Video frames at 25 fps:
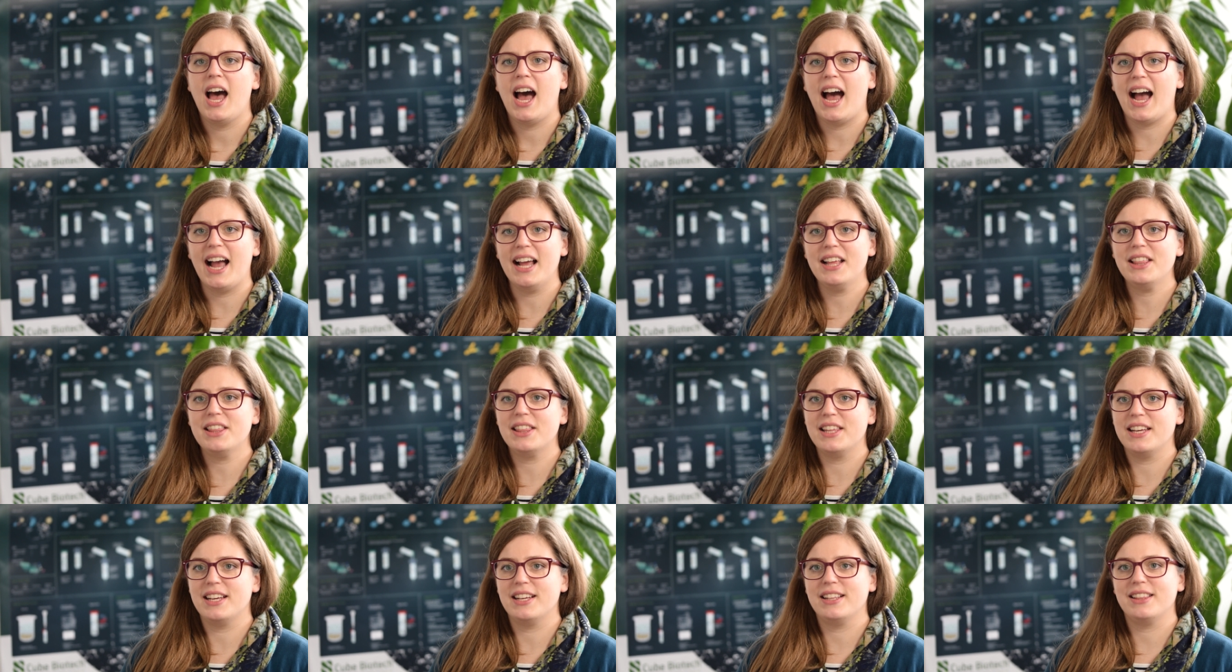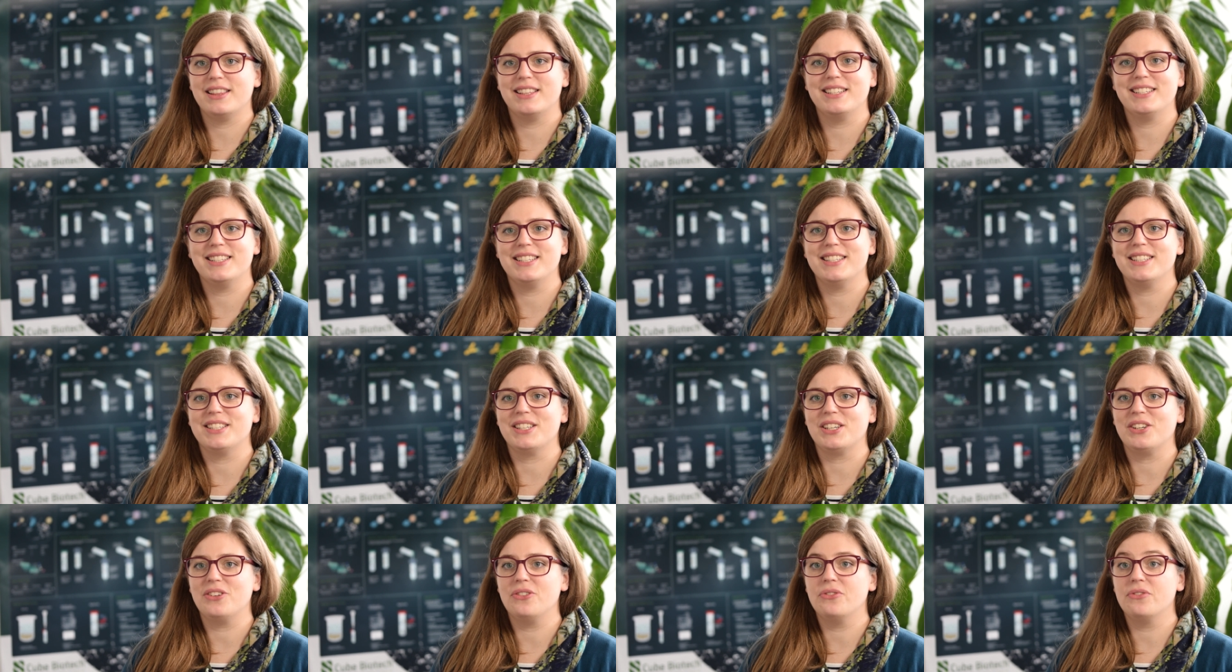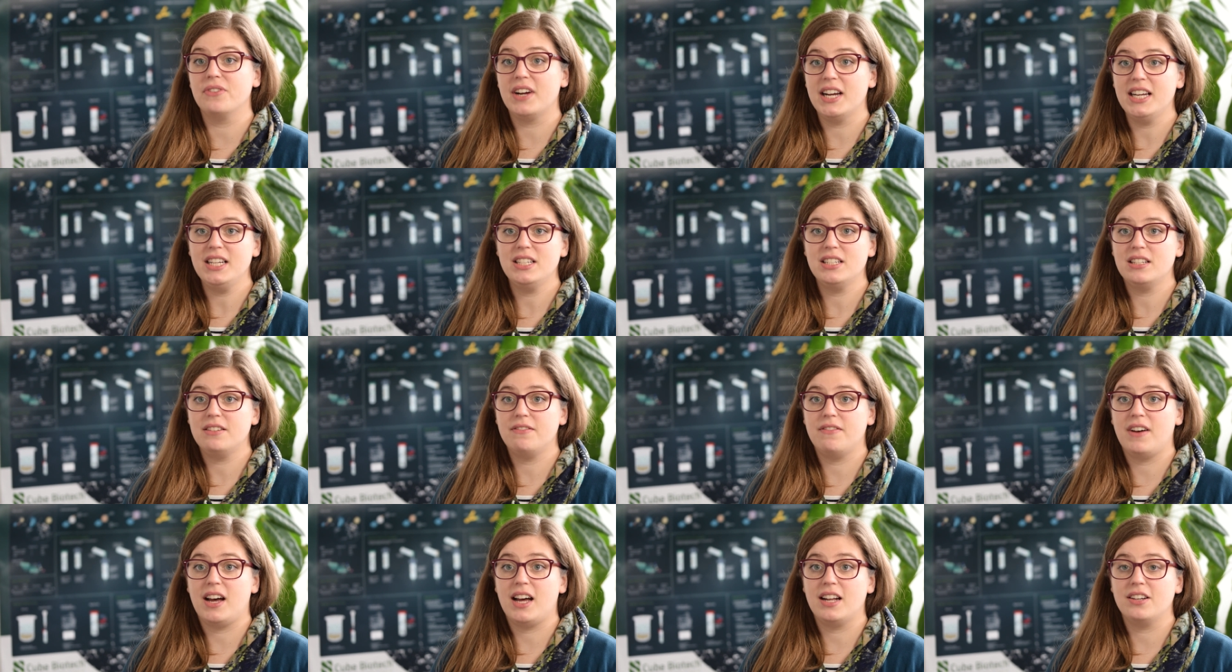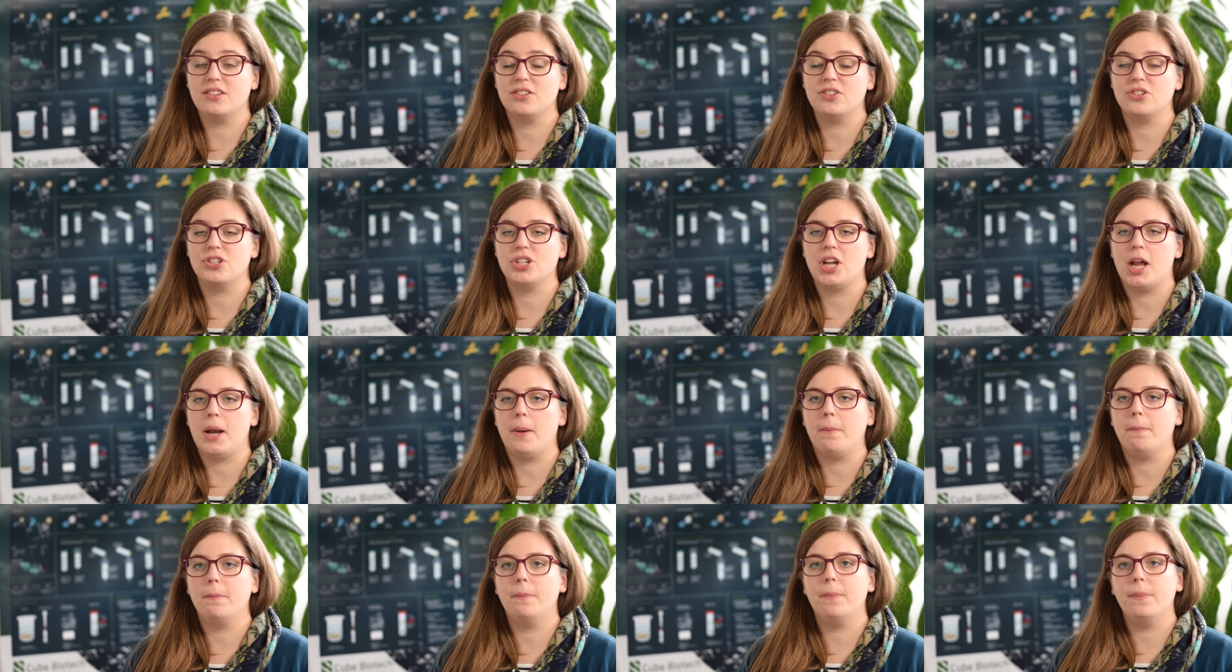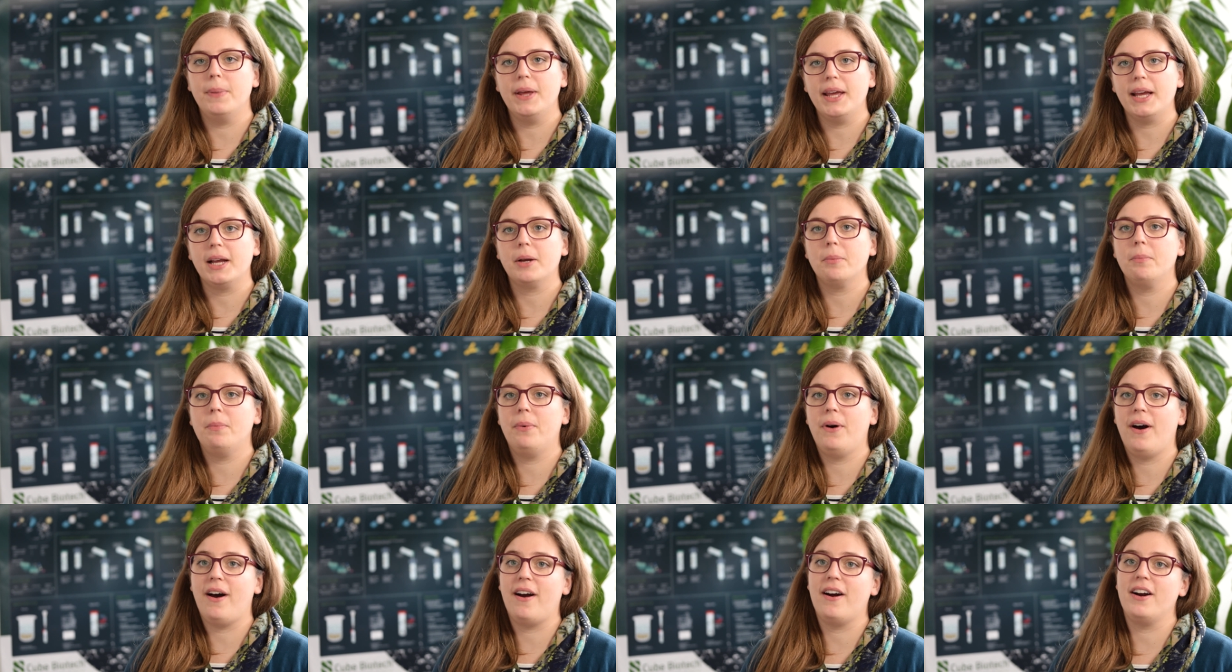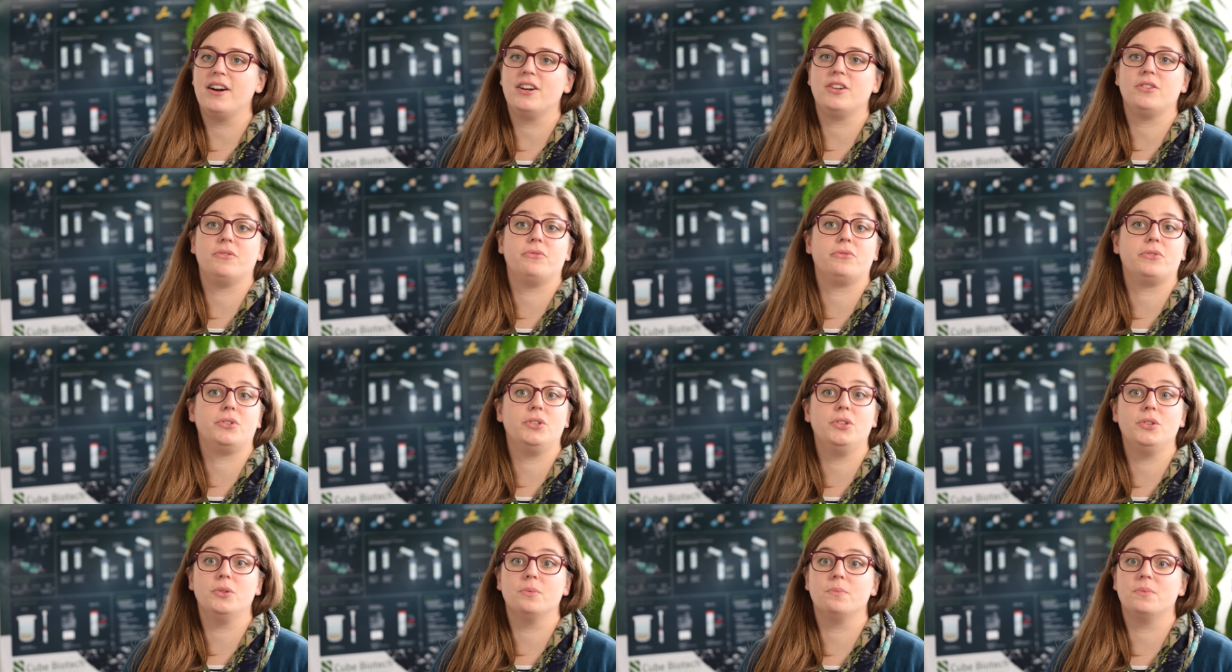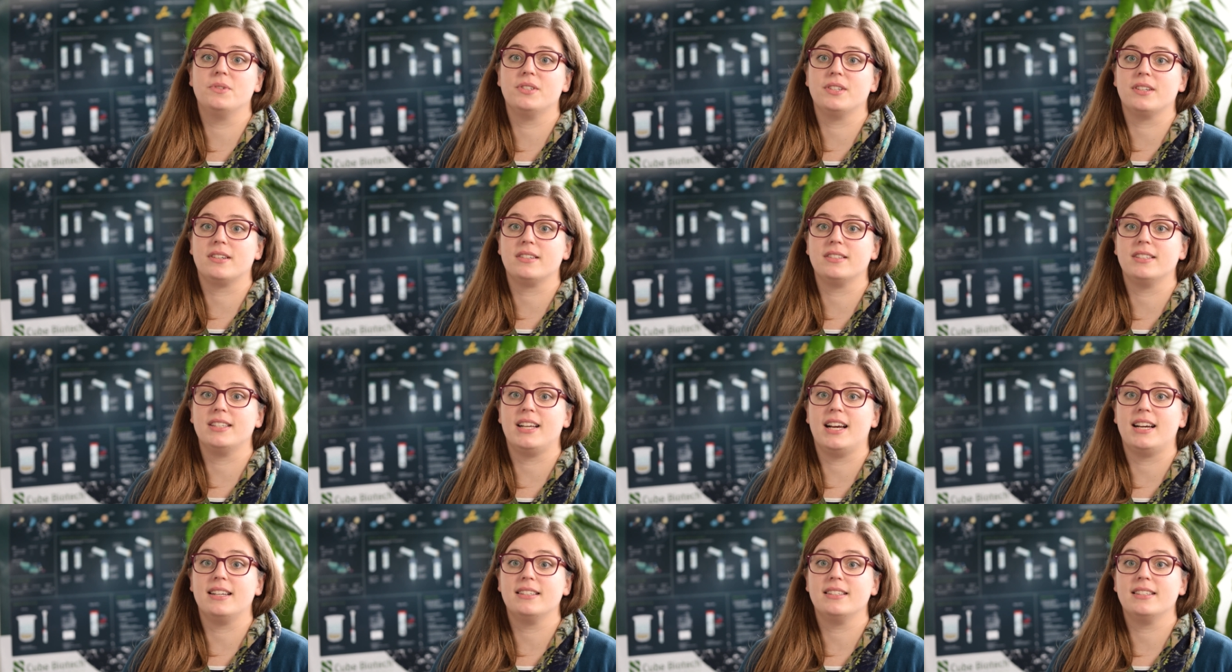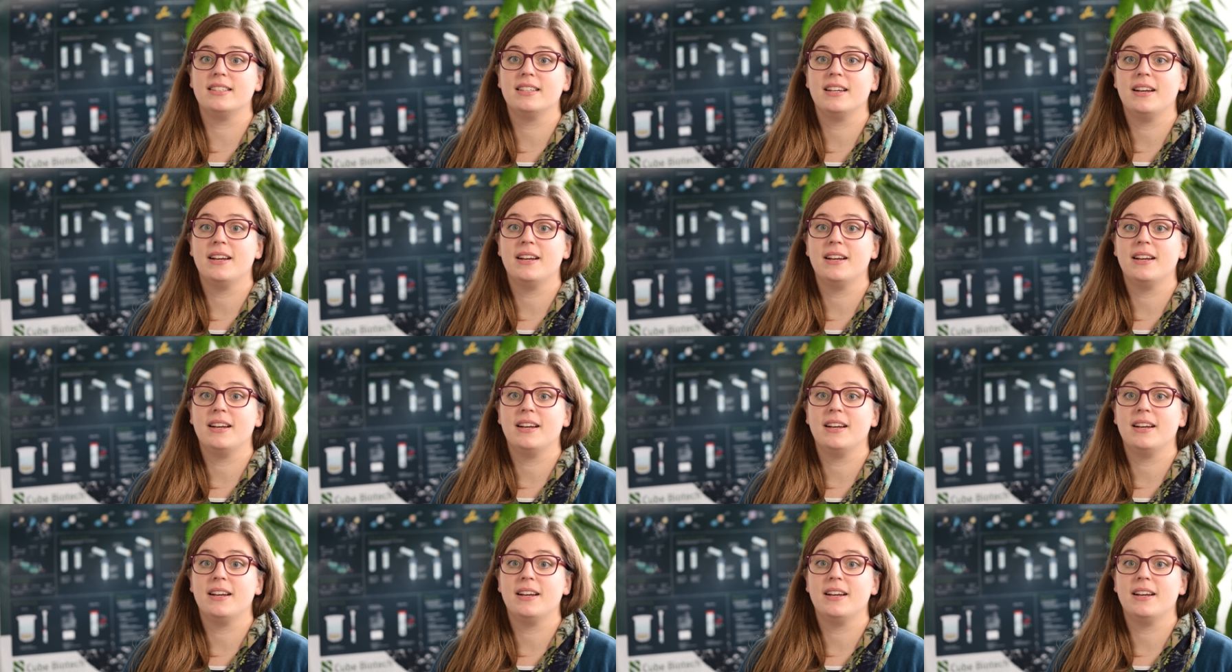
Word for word: I think this is a great advantage and big part of Cube's success.